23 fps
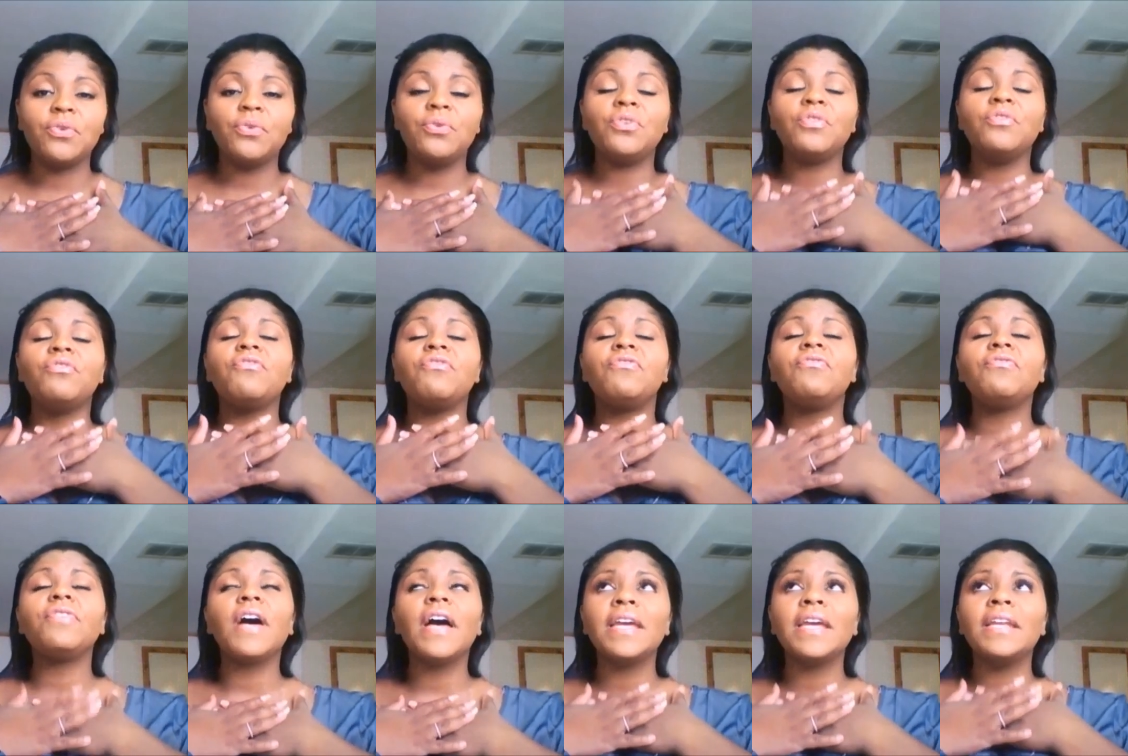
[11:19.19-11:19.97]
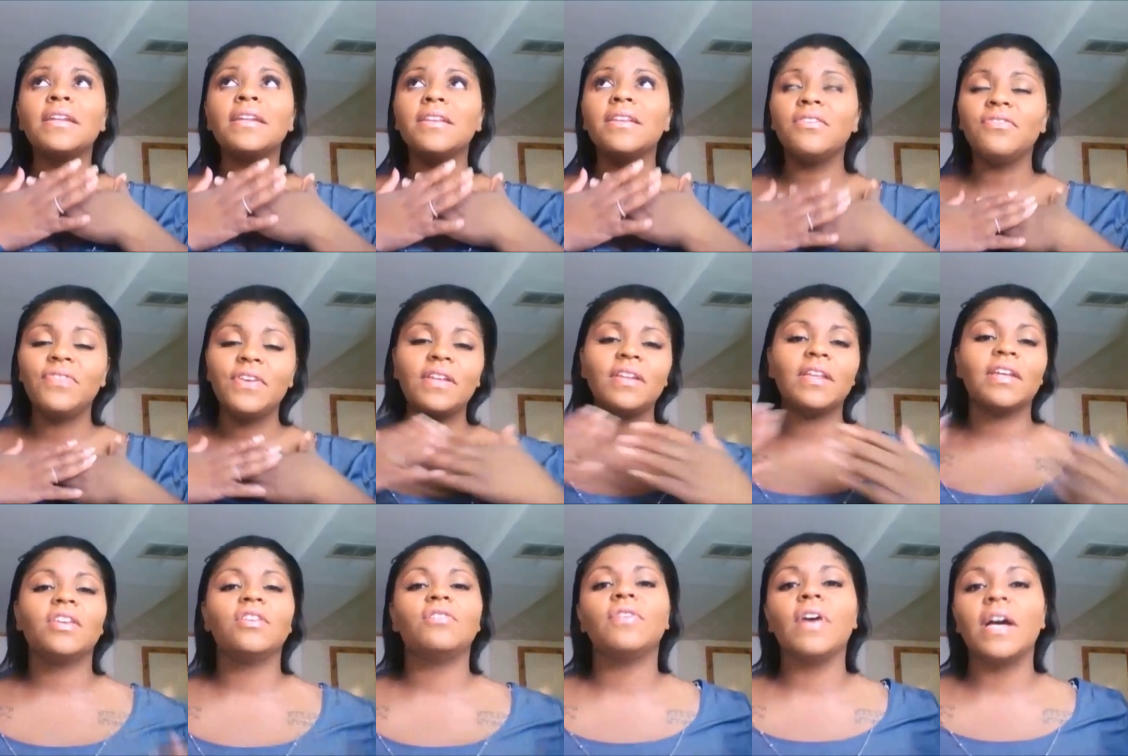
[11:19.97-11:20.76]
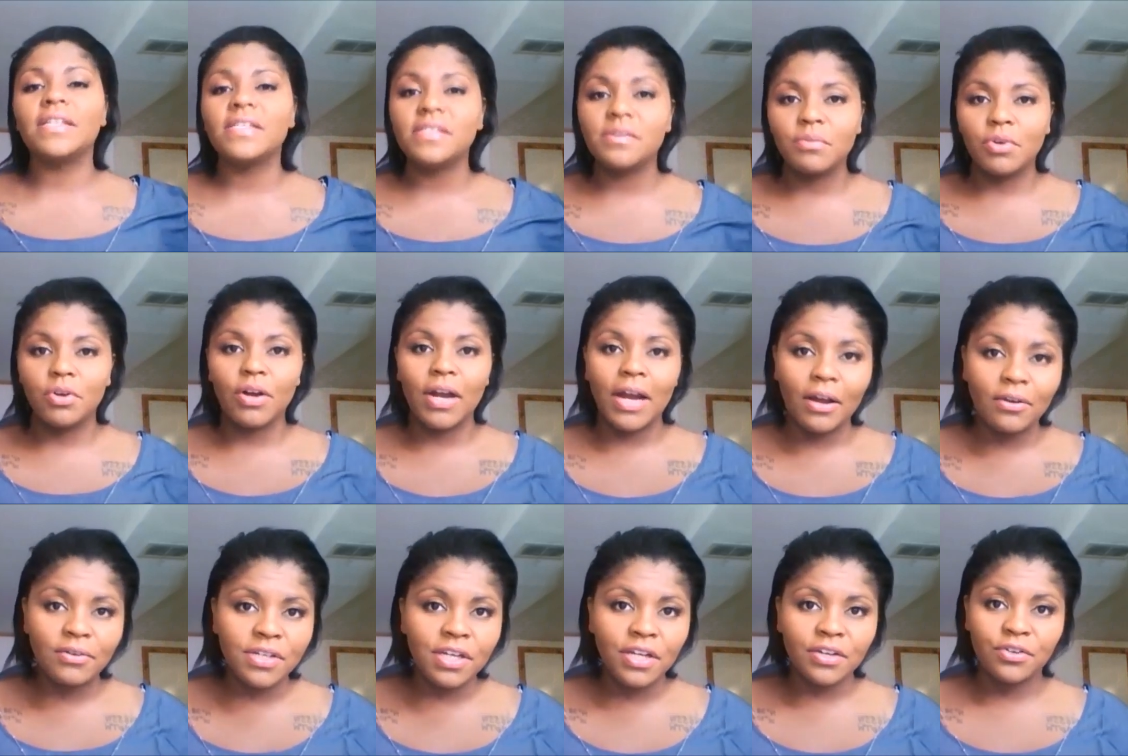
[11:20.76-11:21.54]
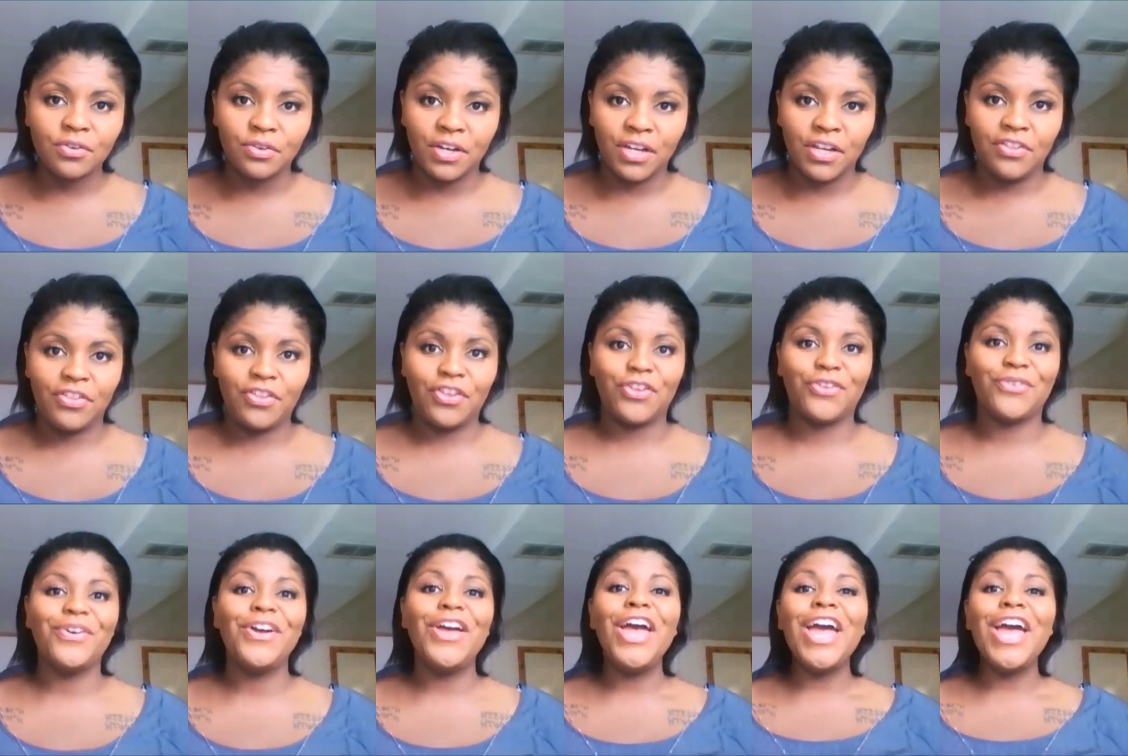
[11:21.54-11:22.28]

You finally feel like you've got some ground underneath you